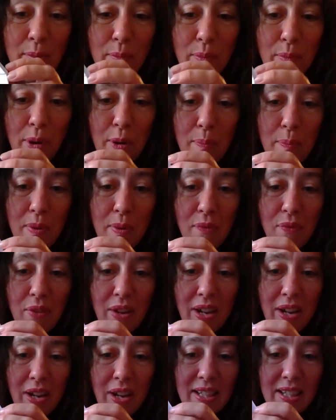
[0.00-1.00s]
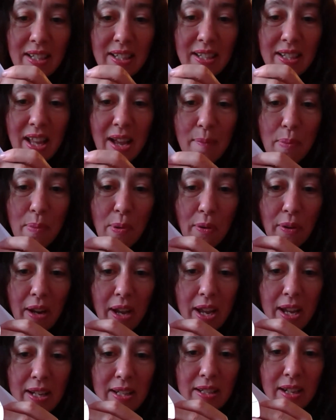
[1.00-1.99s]
pop your fingers into that
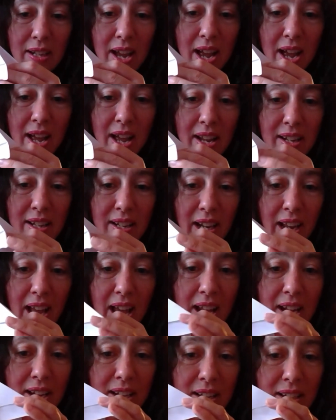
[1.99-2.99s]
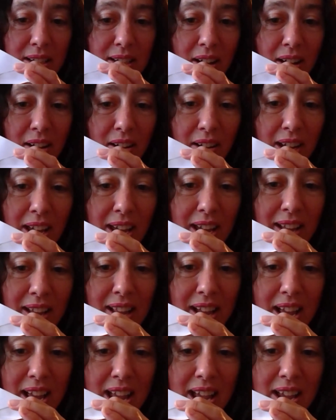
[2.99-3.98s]
pocket, and again tucking
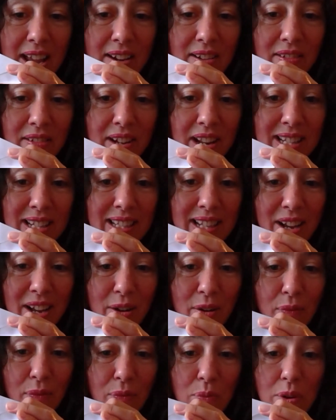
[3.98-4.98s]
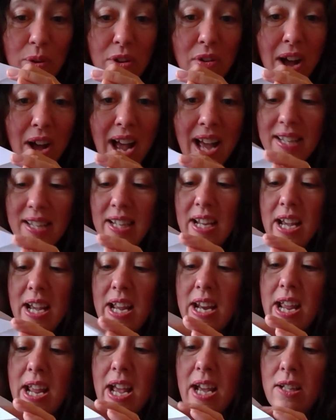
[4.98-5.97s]
that in on itself. We're not adding
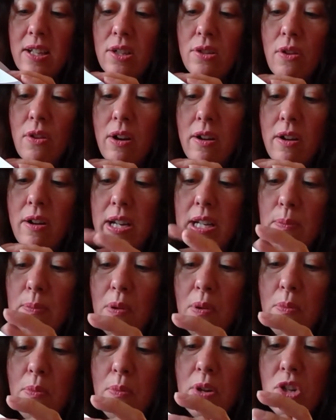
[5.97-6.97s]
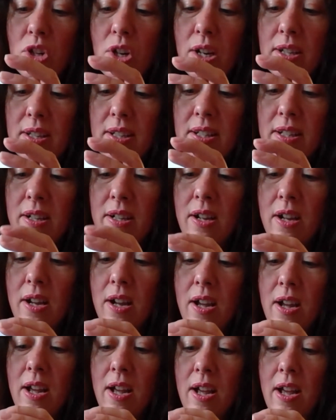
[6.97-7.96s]
any extra lines, but we're just
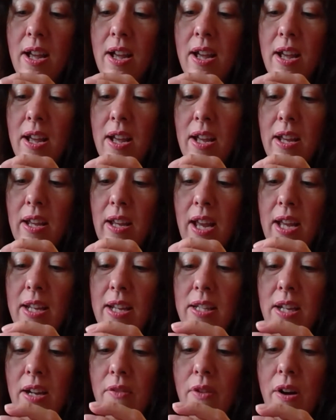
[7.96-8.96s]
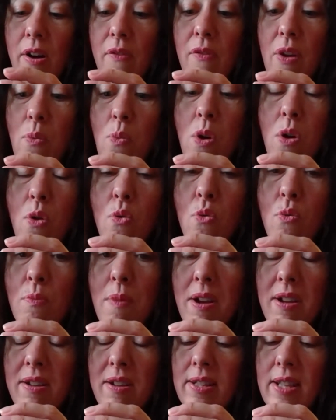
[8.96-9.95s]
getting rid of it. We're
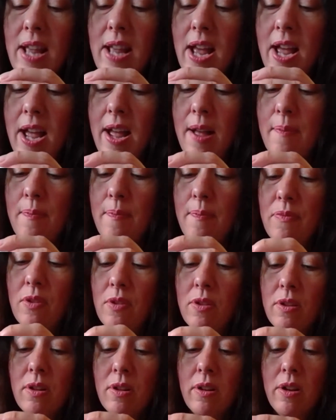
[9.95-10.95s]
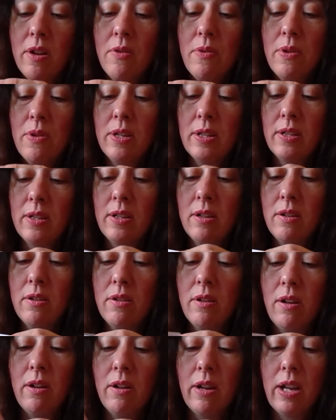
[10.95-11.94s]
almost there. I know it doesn't
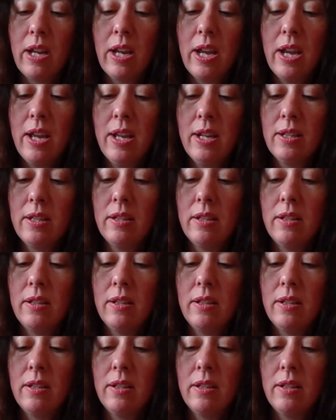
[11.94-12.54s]
look like it.